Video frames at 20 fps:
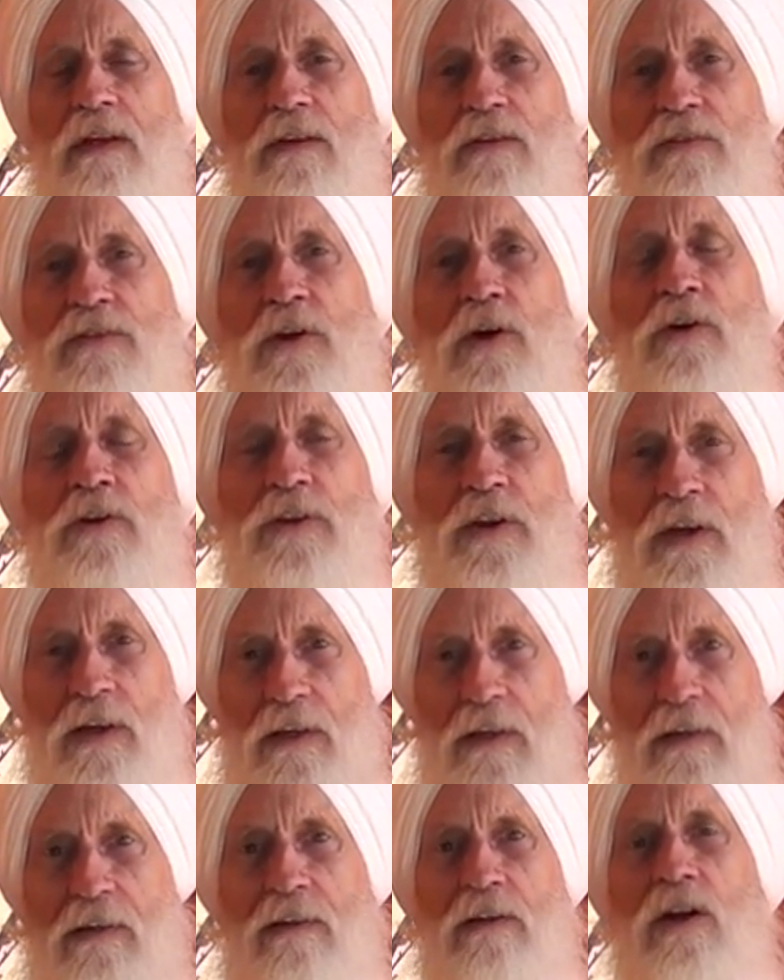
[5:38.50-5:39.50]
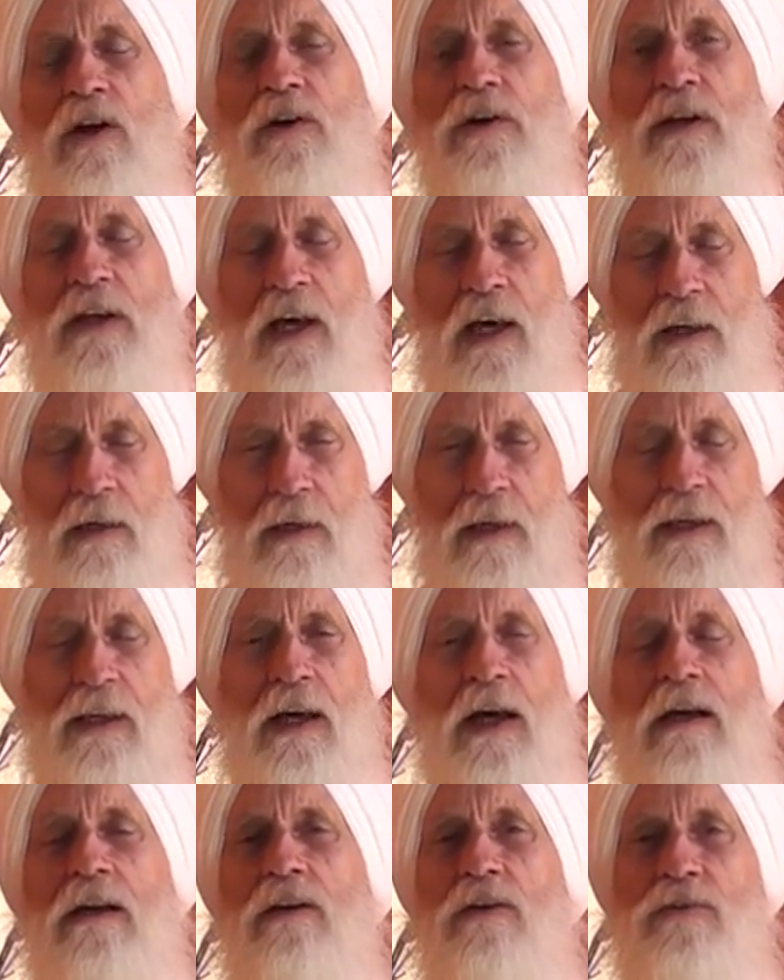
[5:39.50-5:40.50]
So that, he
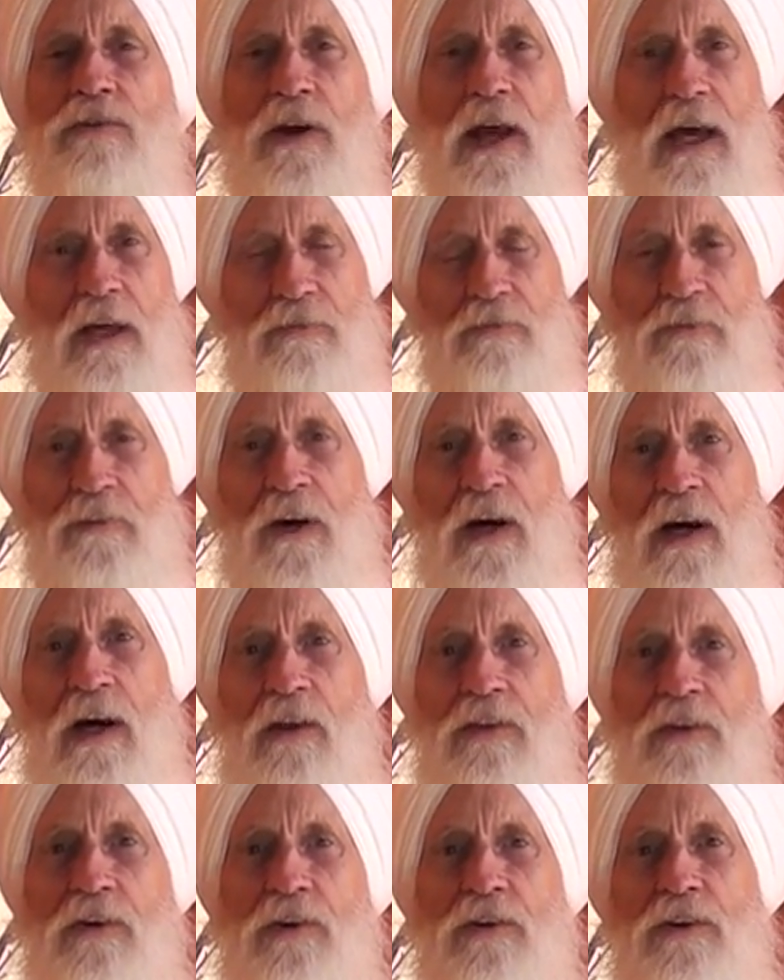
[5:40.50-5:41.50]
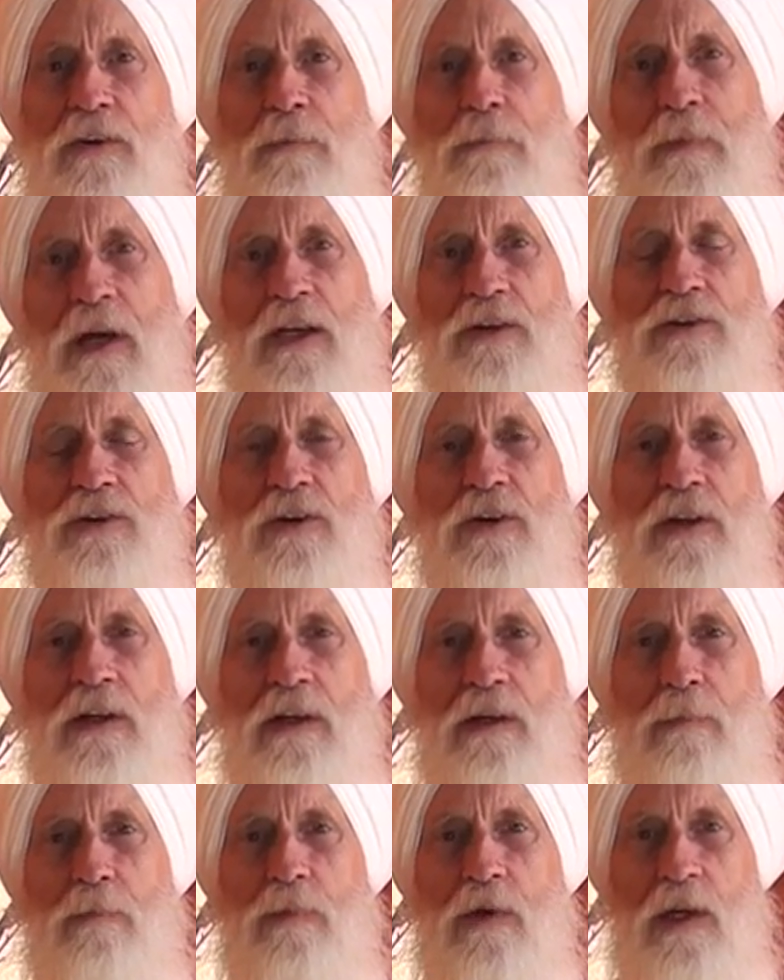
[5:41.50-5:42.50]
had a grandfather that mentored
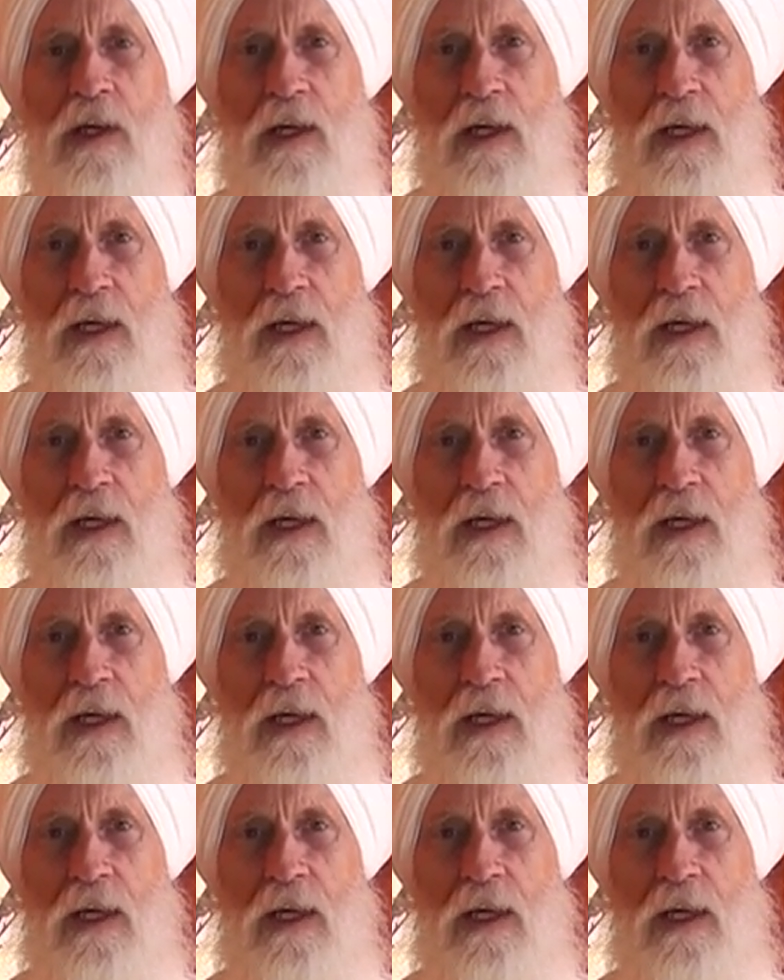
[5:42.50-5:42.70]
him.